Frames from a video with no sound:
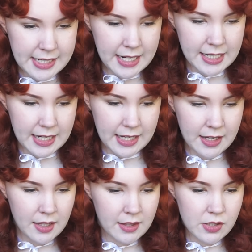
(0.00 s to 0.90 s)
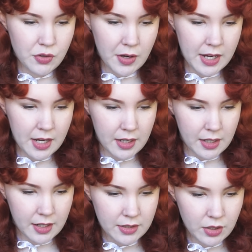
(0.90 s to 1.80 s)
Identity, this trait
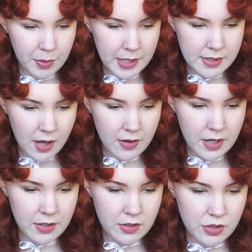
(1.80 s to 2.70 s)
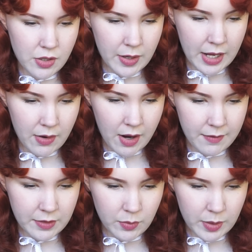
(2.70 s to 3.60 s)
underpins all others, showing how
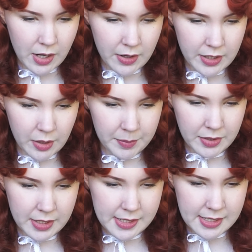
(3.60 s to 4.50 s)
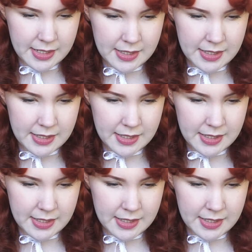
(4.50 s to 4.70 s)
confident we are in our abilities and